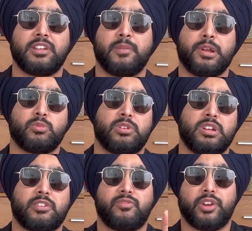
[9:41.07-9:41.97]
able to own
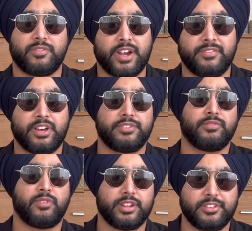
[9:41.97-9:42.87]
like
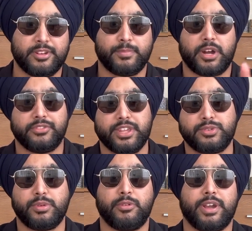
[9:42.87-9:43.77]
45,000, 40,000 pounds
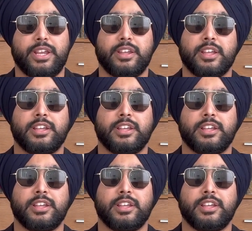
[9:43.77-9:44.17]
as well, right?